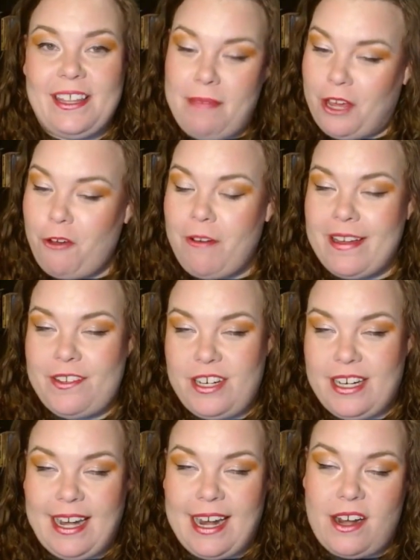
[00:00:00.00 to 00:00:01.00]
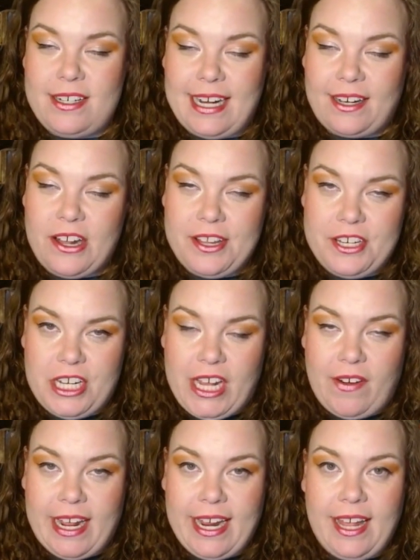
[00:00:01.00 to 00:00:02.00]
the big question in our technology
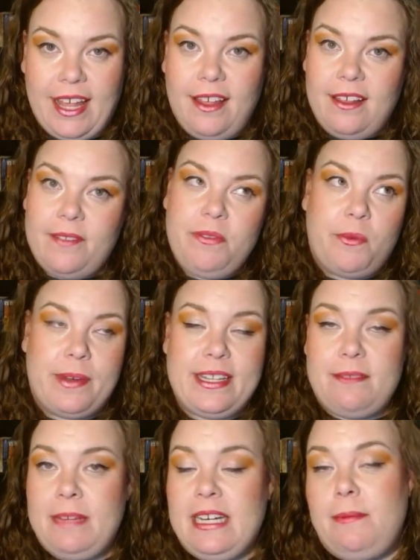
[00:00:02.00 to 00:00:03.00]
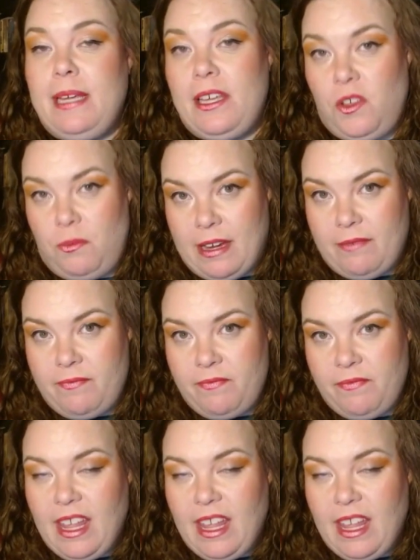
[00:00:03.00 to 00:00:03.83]
unit, what does it mean to be human